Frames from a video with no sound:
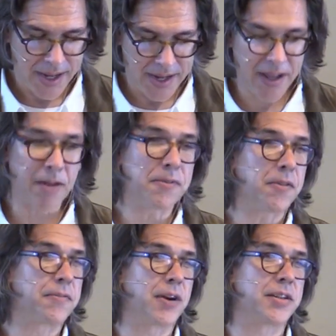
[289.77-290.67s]
And
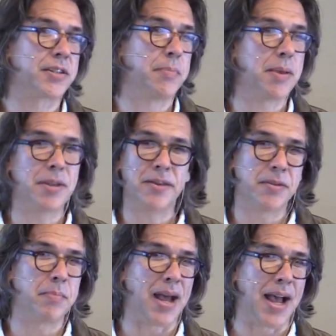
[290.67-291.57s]
helpful for us to maybe
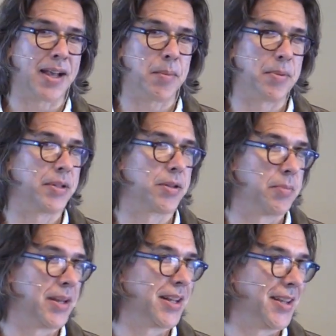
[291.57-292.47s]
even back up a little
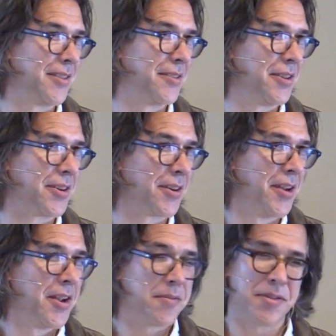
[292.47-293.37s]
bit and consider
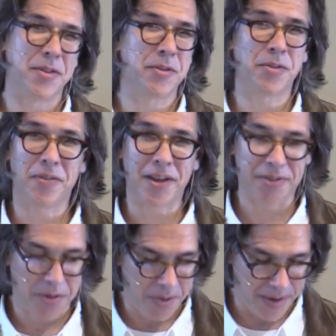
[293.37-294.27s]
for those of us
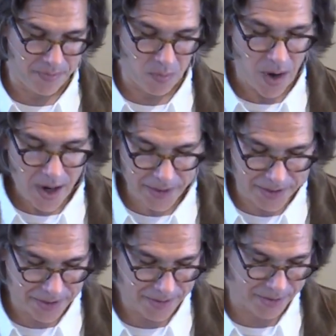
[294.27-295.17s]
who have
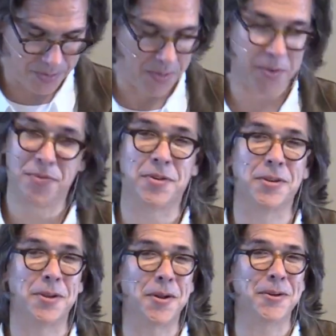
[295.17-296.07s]
walked this road for a
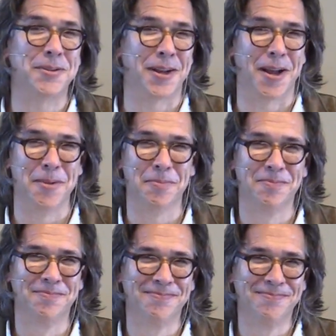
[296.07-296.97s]
long time,
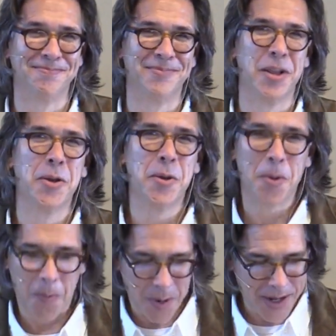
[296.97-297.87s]

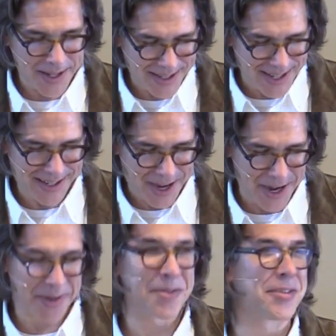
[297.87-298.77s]
what it, it
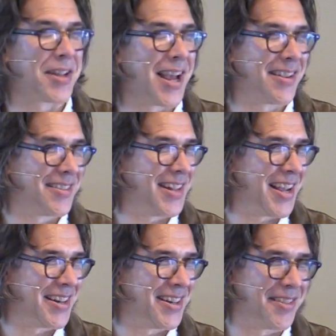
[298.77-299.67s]
kind of is like
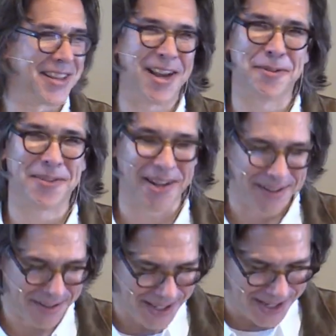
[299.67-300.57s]
standing on the outside
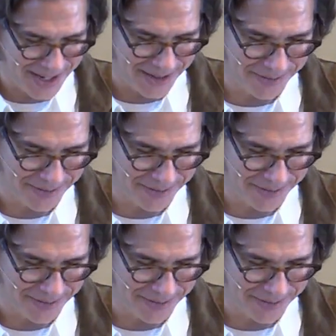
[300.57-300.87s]
looking in